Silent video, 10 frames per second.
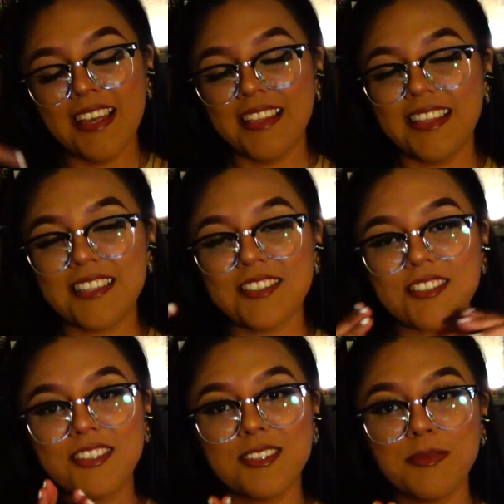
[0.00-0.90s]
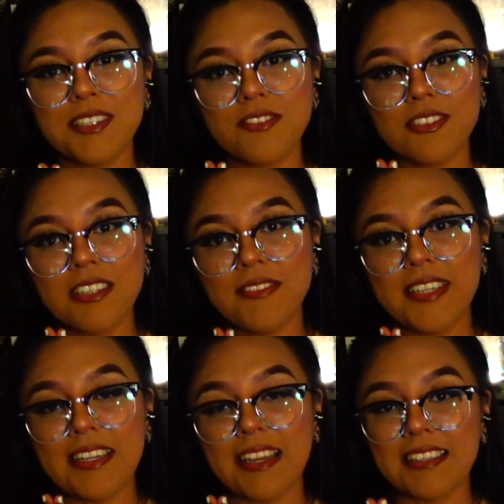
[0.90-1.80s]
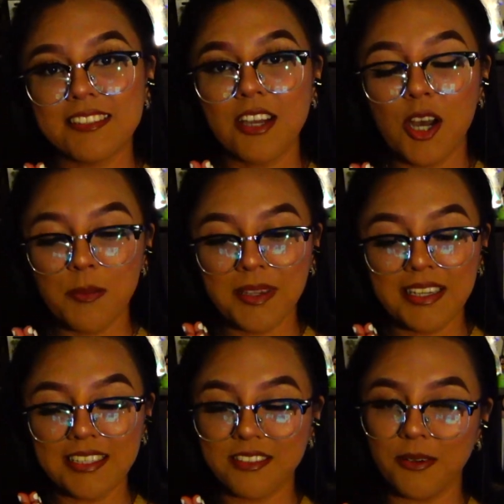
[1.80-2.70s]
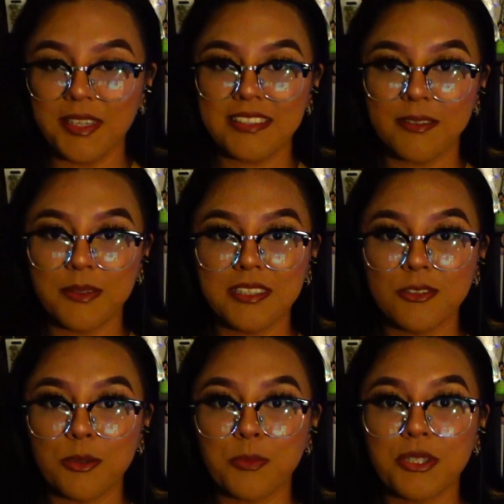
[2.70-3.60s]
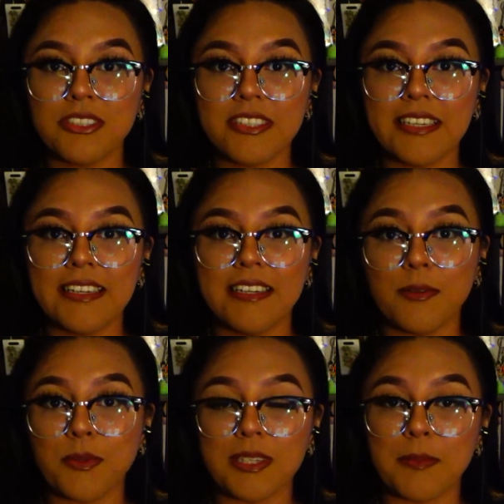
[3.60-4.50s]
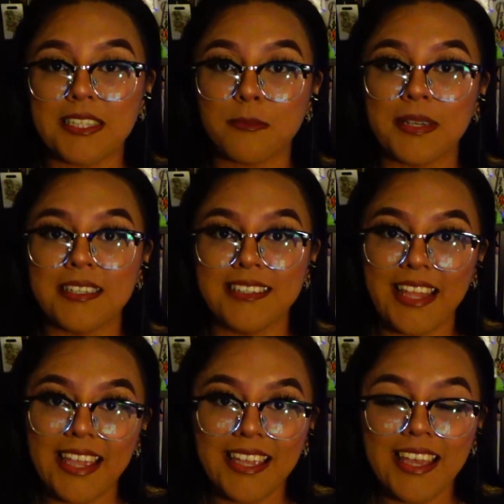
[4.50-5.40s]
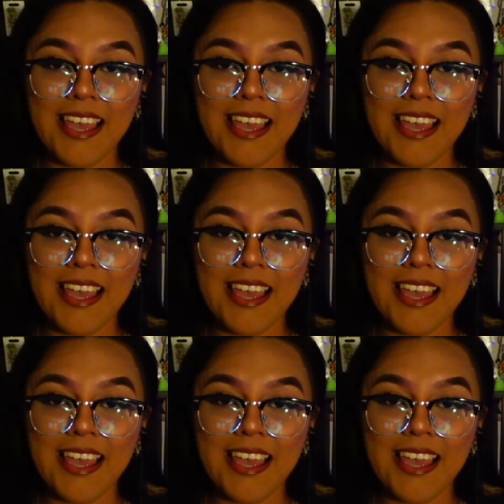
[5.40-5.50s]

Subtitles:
Thank you so much for leaving a nice comment. As always, I really do appreciate it, and it really makes my day.